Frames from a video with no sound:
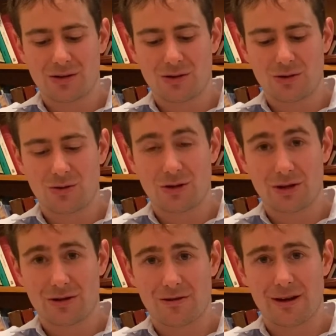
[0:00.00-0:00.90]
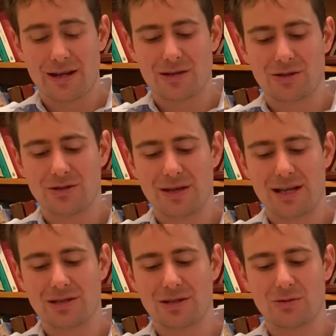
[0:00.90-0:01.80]
quarter three
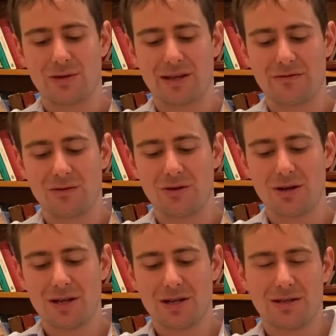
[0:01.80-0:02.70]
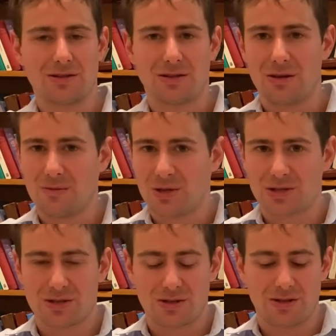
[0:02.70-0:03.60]
2024, so
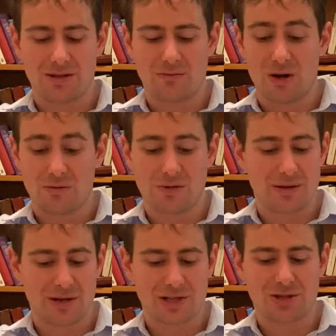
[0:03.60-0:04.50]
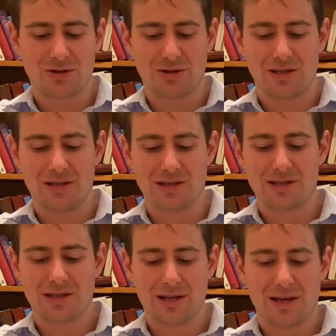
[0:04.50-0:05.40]
almost pretty much 2
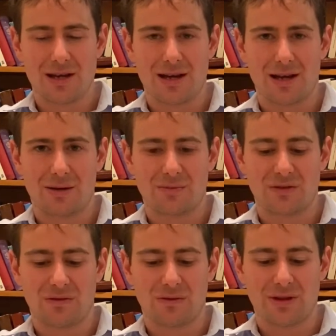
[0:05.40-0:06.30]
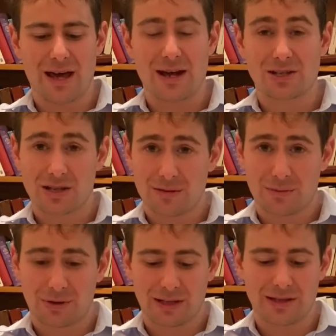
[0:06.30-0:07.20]
years before they actually
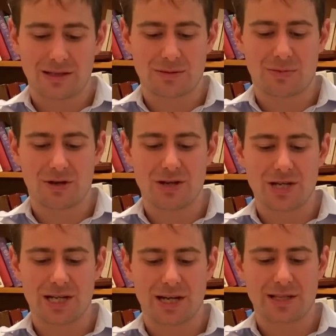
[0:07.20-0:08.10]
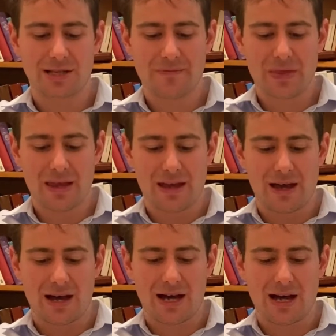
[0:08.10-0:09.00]
complete this project,
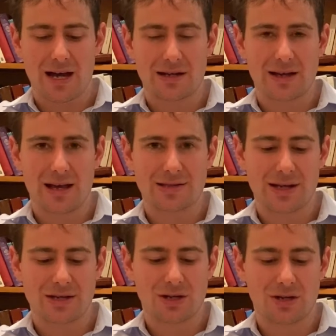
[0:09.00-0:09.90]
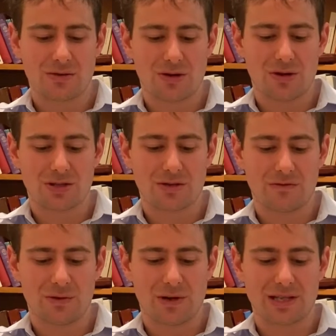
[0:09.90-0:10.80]
and it has a total cost
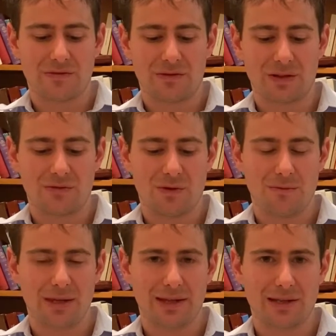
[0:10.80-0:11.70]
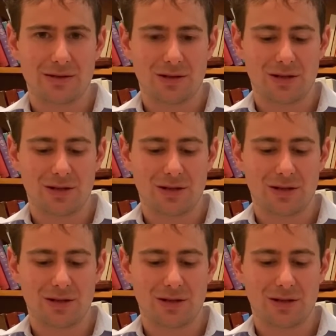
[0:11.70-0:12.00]
of US $54 million,